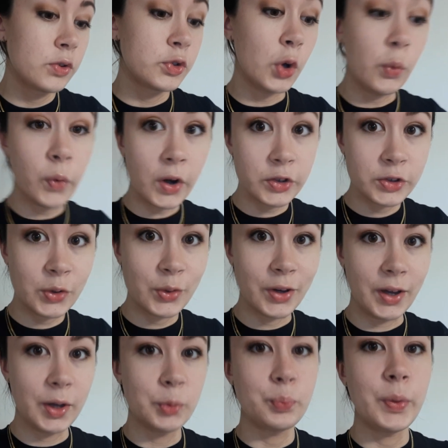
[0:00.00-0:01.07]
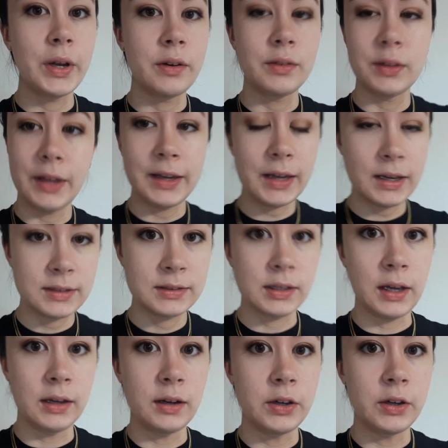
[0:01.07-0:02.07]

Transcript: far so good, but like I said,